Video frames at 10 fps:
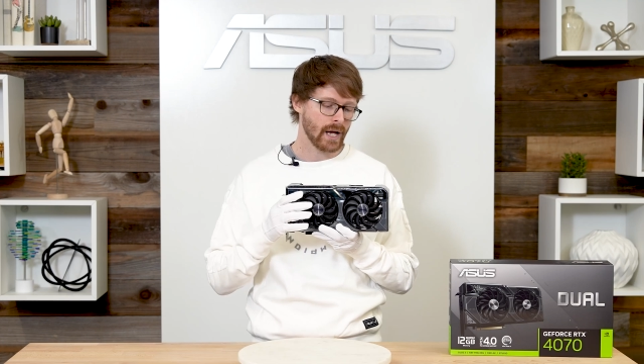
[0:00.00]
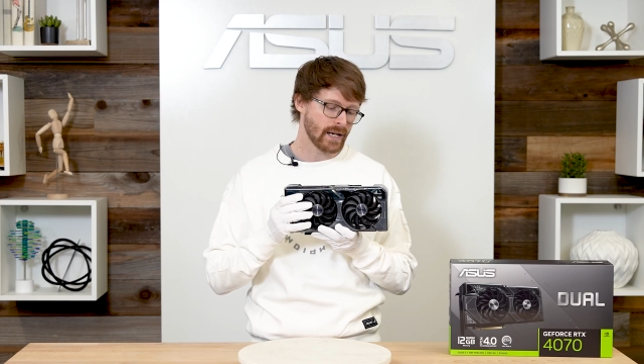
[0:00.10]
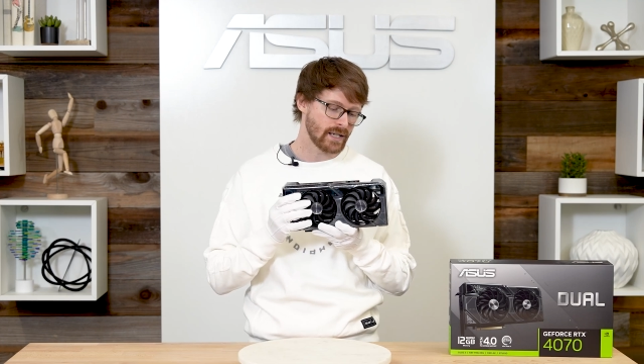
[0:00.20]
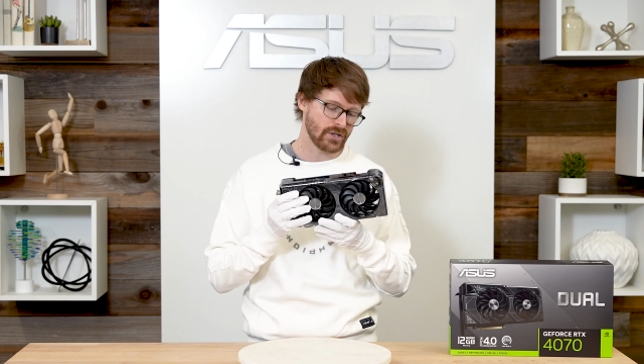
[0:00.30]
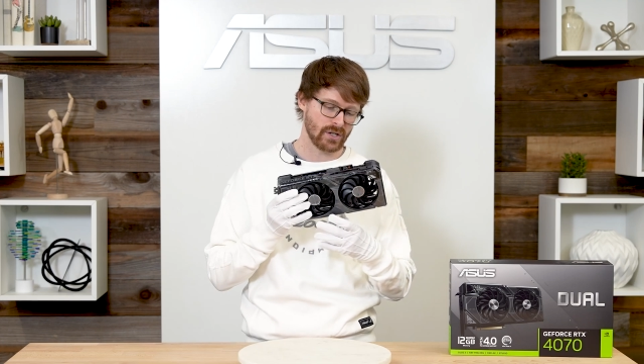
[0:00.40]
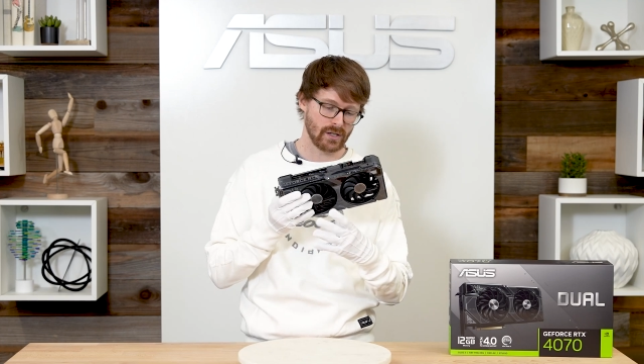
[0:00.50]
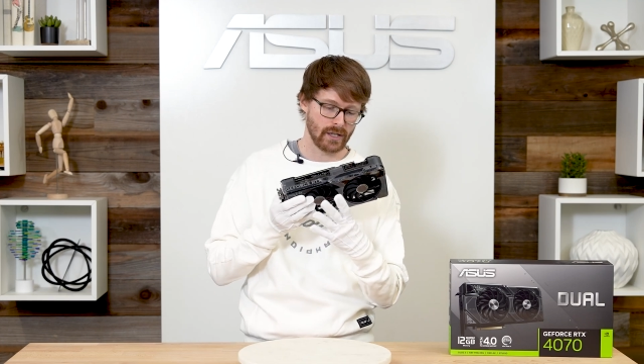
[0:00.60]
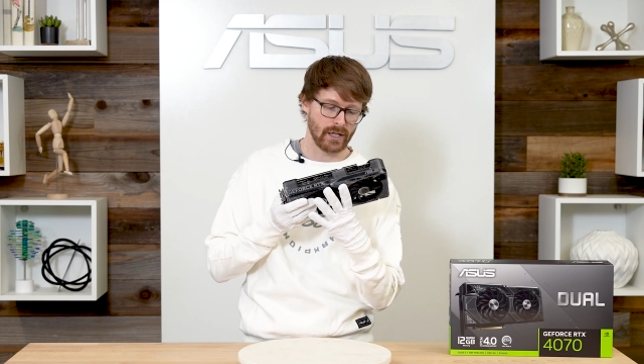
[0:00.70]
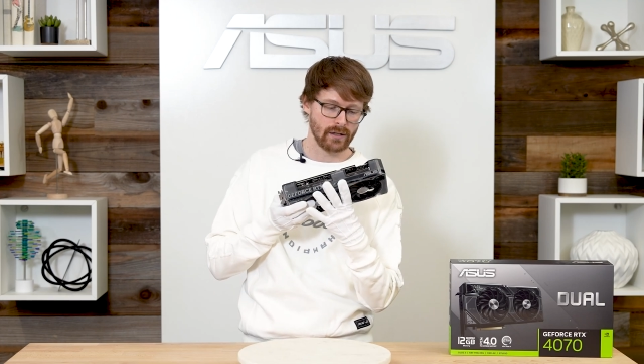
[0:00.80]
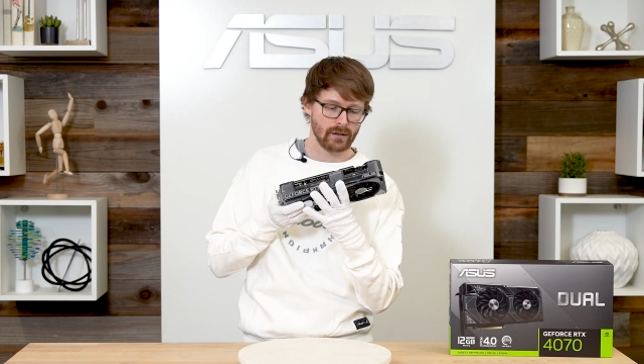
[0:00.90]

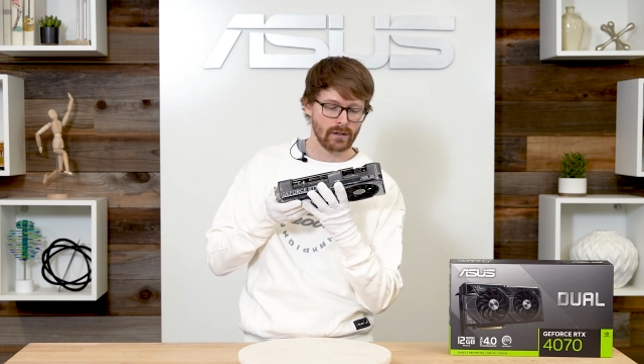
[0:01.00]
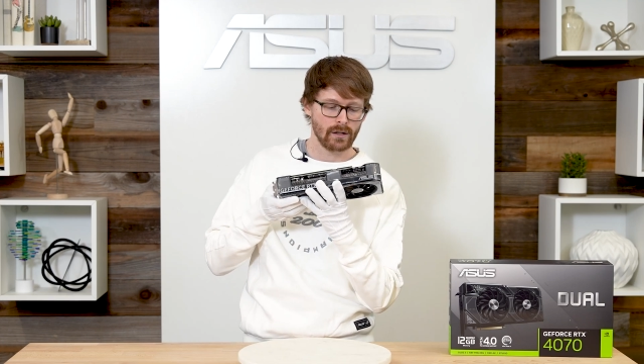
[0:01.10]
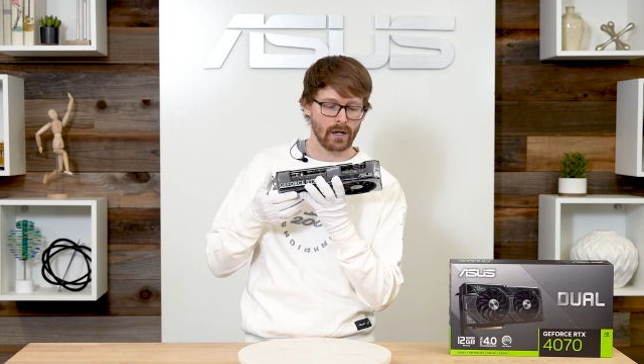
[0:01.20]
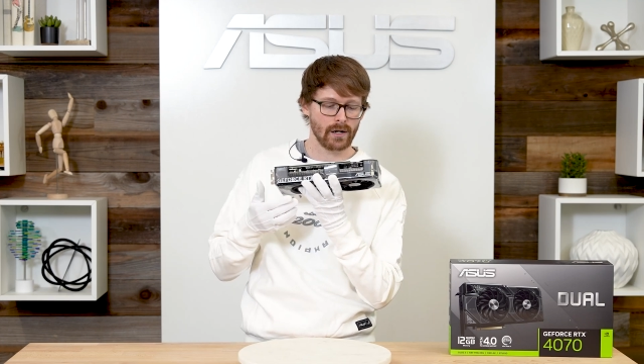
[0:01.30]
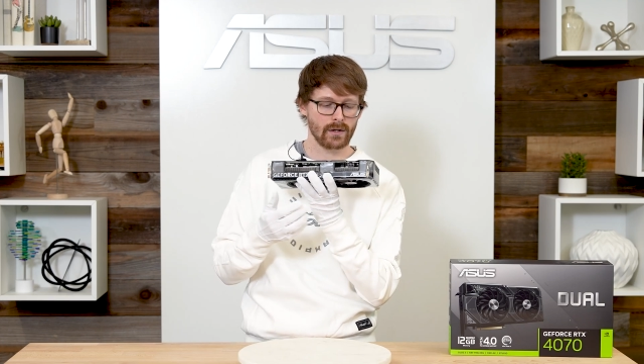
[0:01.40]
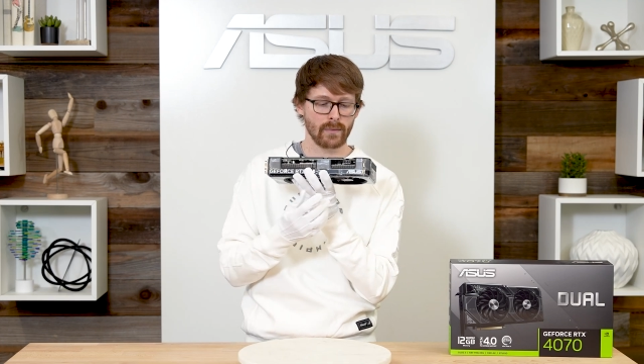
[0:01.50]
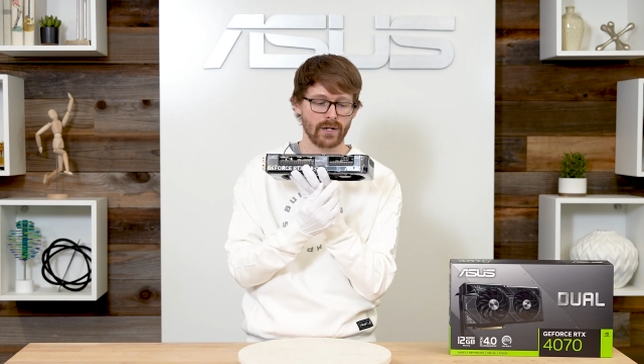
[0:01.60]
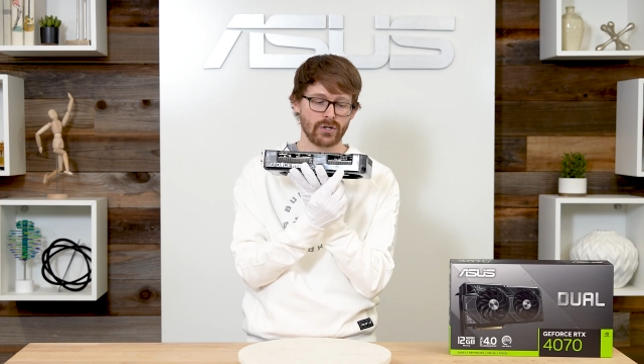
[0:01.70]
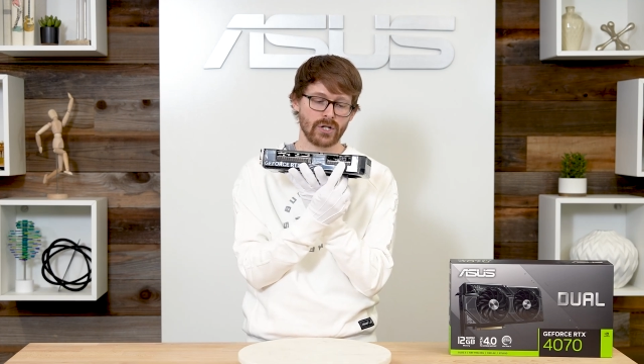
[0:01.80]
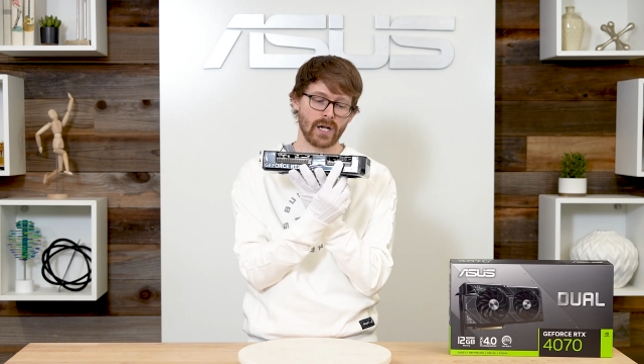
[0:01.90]
Additionally, another
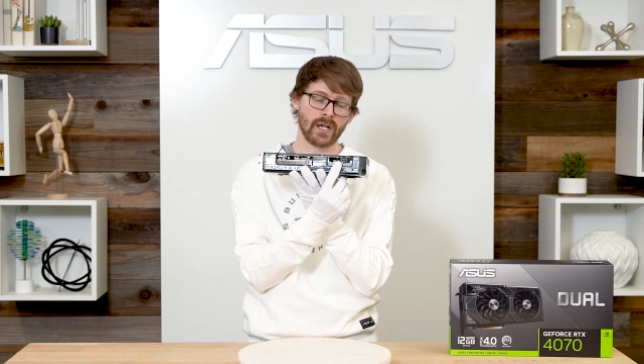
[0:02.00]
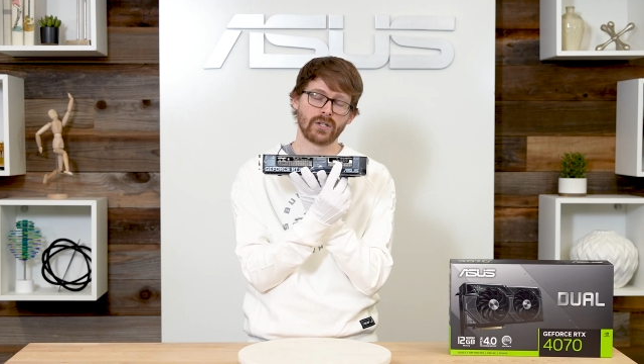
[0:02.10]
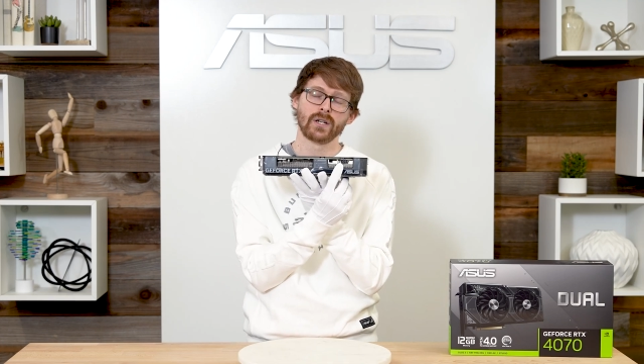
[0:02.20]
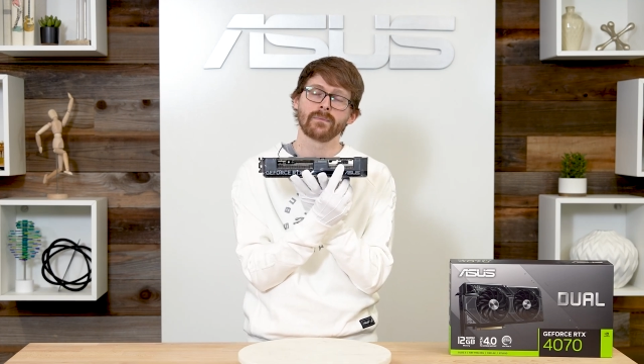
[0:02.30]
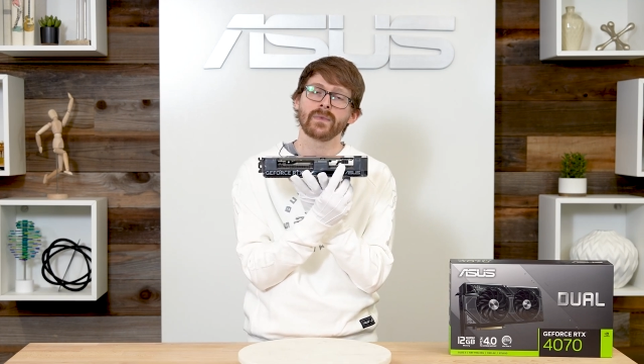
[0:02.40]
major change